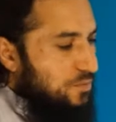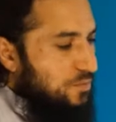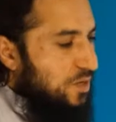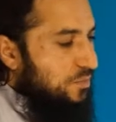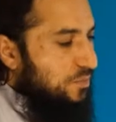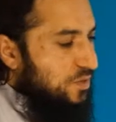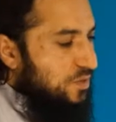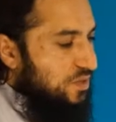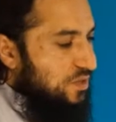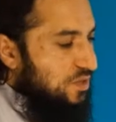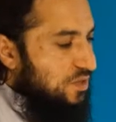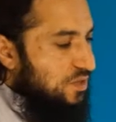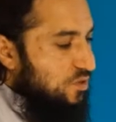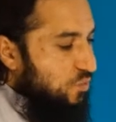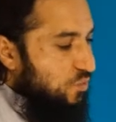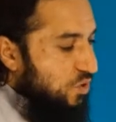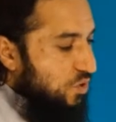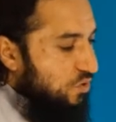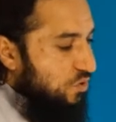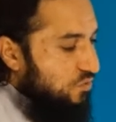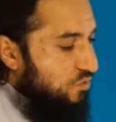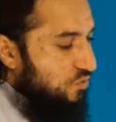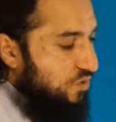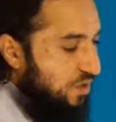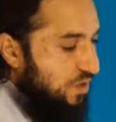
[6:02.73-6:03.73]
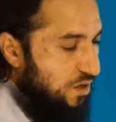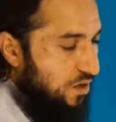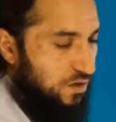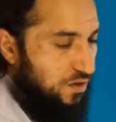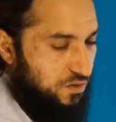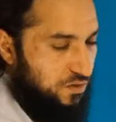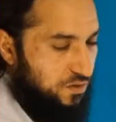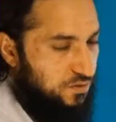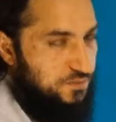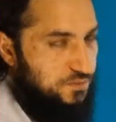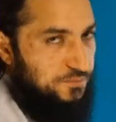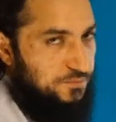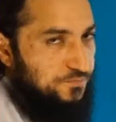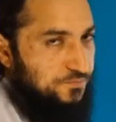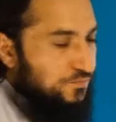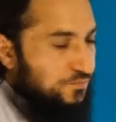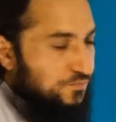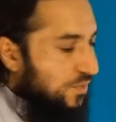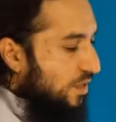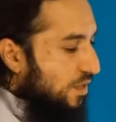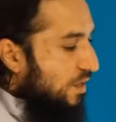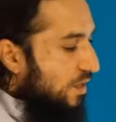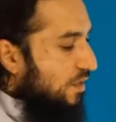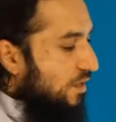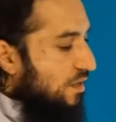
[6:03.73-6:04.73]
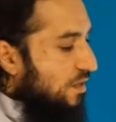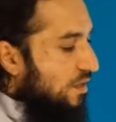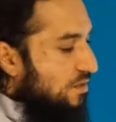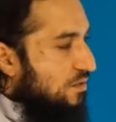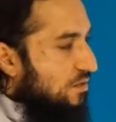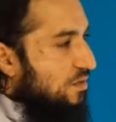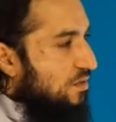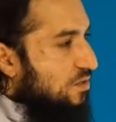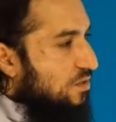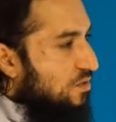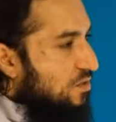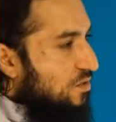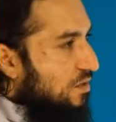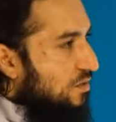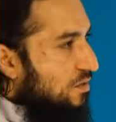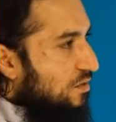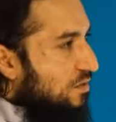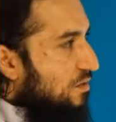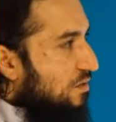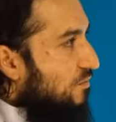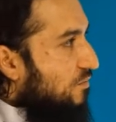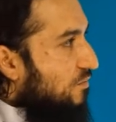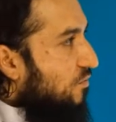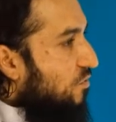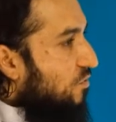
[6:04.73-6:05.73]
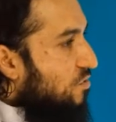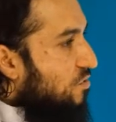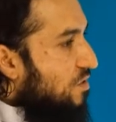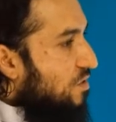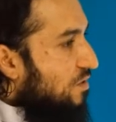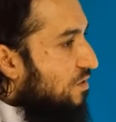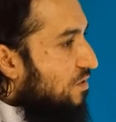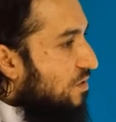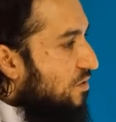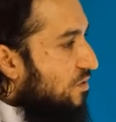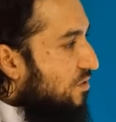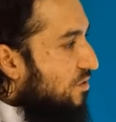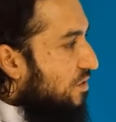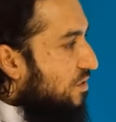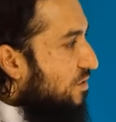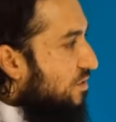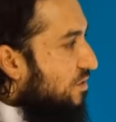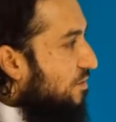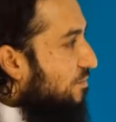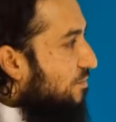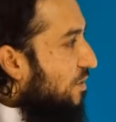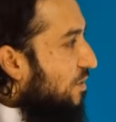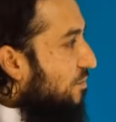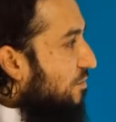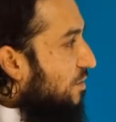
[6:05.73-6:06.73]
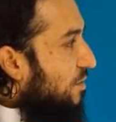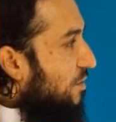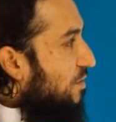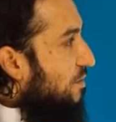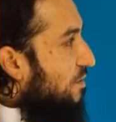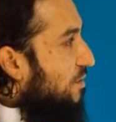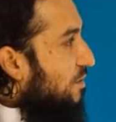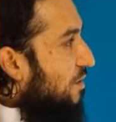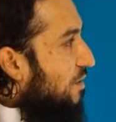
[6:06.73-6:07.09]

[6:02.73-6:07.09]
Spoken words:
purposes, we use R. Okay, that's the sign for transliteration purpose.